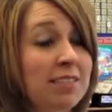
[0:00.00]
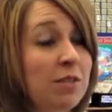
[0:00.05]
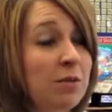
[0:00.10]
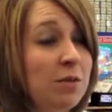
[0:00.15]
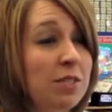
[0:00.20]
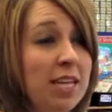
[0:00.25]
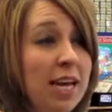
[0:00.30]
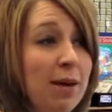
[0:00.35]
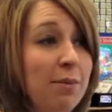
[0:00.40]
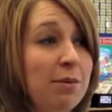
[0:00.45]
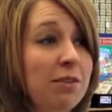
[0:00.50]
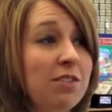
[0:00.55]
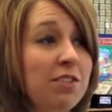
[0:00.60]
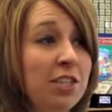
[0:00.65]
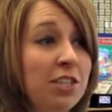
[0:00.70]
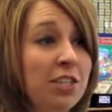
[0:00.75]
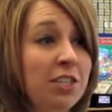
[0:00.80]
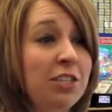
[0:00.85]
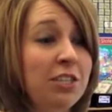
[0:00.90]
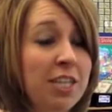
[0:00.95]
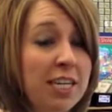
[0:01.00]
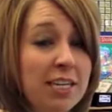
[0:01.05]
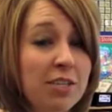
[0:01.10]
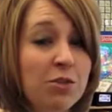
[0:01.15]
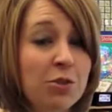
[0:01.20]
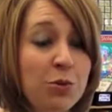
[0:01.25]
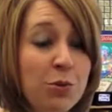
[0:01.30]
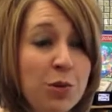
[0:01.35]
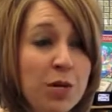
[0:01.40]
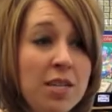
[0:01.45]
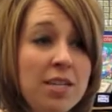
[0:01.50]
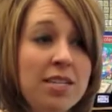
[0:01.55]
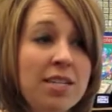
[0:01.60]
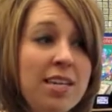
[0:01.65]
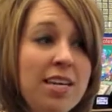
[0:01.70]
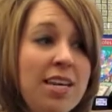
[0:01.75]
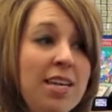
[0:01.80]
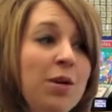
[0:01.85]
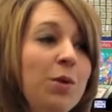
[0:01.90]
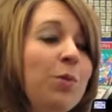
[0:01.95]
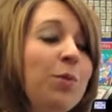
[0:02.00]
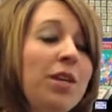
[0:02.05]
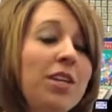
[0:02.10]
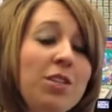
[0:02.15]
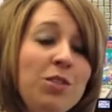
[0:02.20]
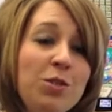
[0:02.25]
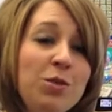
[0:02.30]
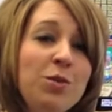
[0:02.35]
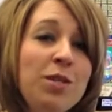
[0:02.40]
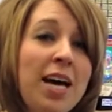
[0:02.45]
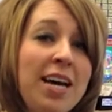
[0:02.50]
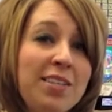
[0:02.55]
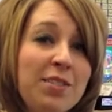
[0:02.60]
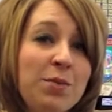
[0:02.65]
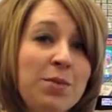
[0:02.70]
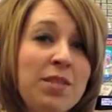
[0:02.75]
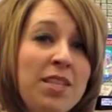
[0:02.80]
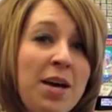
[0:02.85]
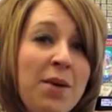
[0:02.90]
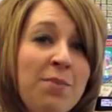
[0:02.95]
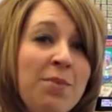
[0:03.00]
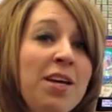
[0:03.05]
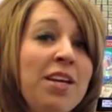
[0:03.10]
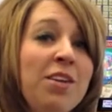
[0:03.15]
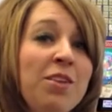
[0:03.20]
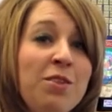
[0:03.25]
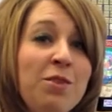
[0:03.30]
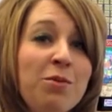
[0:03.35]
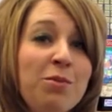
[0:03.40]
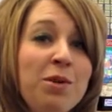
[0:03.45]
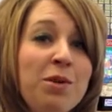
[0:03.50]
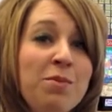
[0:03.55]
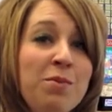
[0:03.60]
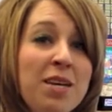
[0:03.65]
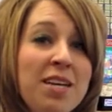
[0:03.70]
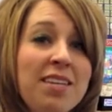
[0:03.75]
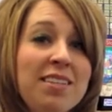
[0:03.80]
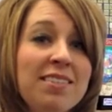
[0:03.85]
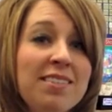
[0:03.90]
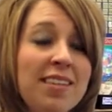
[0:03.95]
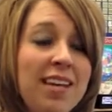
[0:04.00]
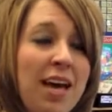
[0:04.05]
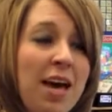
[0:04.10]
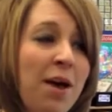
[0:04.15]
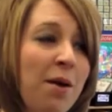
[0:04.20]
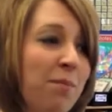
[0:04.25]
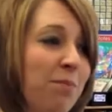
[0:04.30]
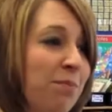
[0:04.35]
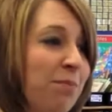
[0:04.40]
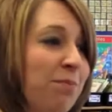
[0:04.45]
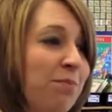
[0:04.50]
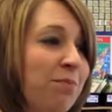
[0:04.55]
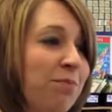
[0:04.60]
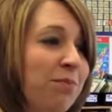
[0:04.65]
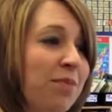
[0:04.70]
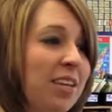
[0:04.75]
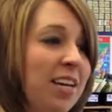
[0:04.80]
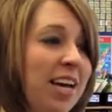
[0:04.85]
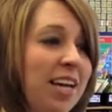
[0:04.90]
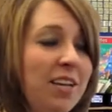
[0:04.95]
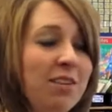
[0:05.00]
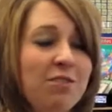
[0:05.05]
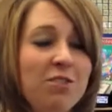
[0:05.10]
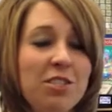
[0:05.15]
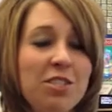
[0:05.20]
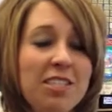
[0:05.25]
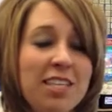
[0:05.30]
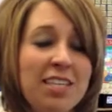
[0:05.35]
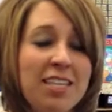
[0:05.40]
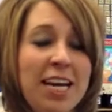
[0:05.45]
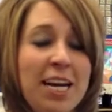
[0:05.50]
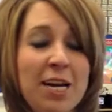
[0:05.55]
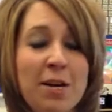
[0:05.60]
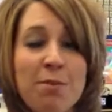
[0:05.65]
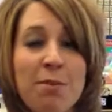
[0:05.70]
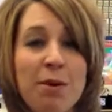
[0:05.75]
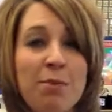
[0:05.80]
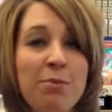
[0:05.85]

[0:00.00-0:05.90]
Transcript: Those tablets are a great tool. We could do lots with them, and in three weeks um, kind of just ignited my